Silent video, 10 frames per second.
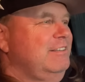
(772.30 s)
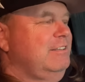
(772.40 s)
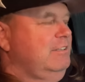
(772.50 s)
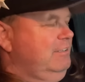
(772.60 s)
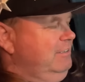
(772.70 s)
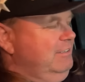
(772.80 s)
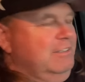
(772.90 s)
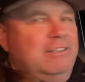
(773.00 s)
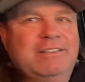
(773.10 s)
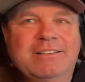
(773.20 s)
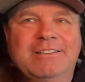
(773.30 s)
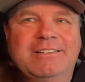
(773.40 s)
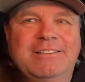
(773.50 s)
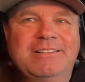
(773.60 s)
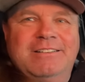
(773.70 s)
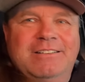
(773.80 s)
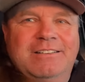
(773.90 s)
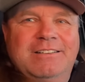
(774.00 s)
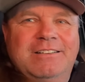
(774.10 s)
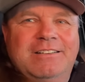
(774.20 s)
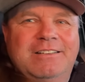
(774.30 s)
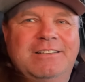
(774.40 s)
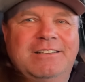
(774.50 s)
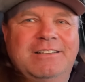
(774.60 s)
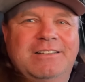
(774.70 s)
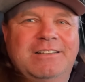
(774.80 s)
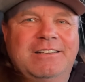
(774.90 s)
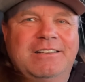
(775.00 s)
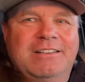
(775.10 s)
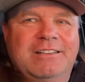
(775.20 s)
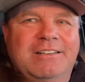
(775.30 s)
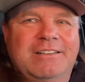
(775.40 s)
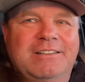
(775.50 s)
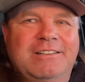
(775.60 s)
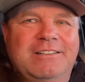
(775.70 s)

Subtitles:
Nobody speaks.